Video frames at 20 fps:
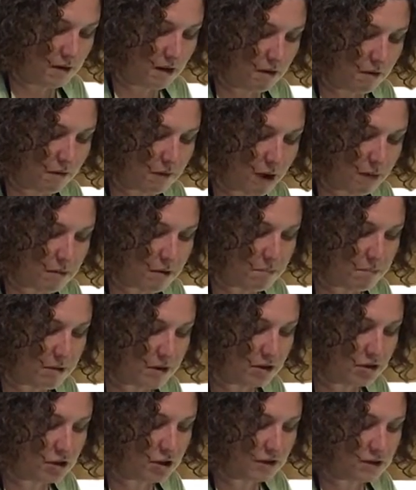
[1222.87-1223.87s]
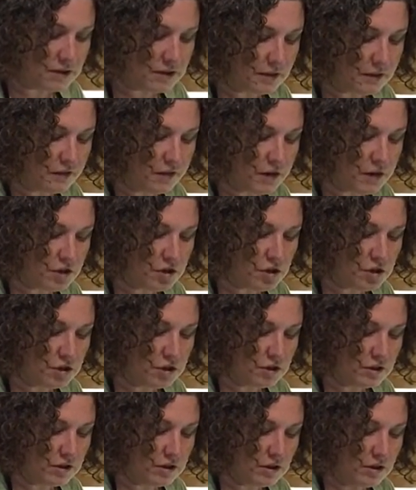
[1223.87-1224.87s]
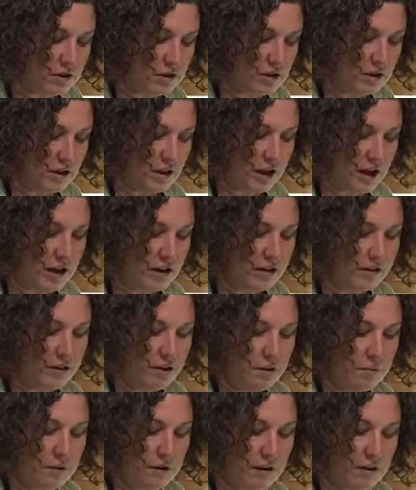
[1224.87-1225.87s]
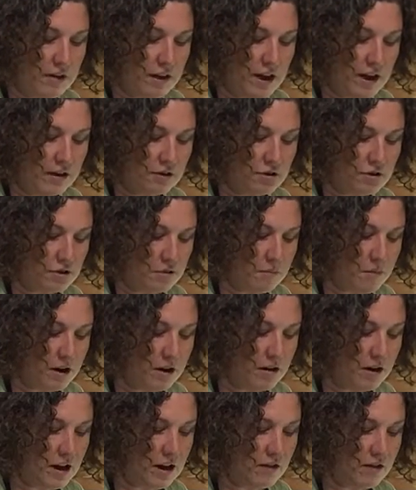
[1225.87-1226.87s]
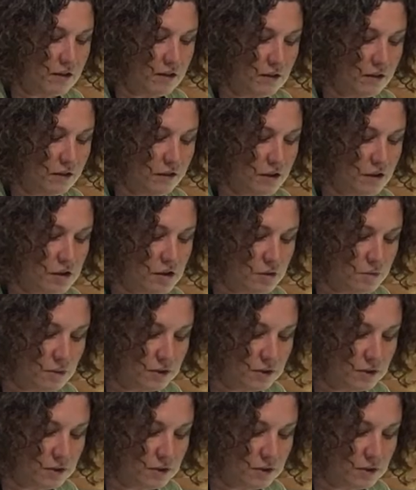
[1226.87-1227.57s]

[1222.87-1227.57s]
I've got my big chunks of fish and a little bit of the extra marinade that the fish was